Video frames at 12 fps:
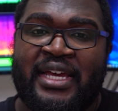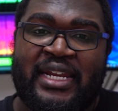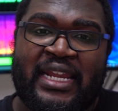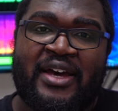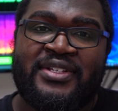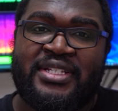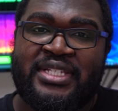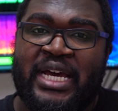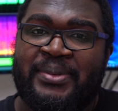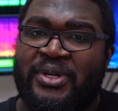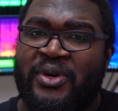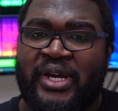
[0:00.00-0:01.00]
now's the
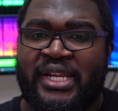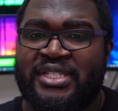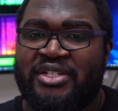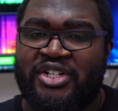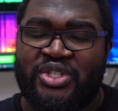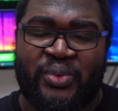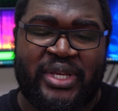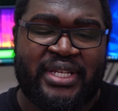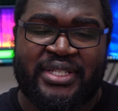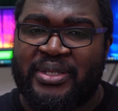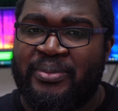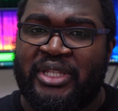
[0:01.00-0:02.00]
time to go ahead and start
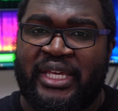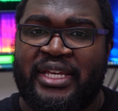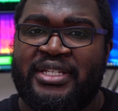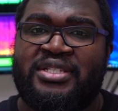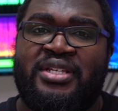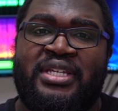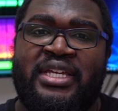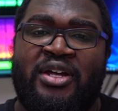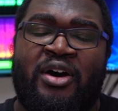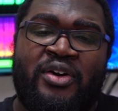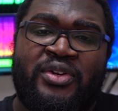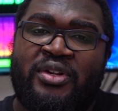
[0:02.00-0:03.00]
tweaking some things to get
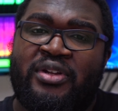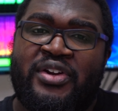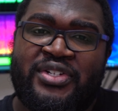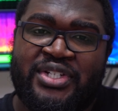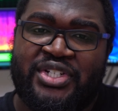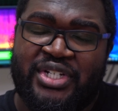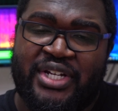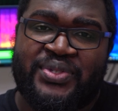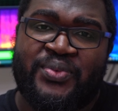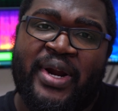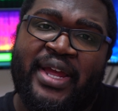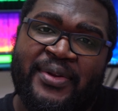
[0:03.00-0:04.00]
all your alerts
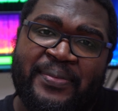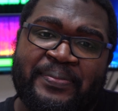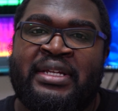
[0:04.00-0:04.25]
just right.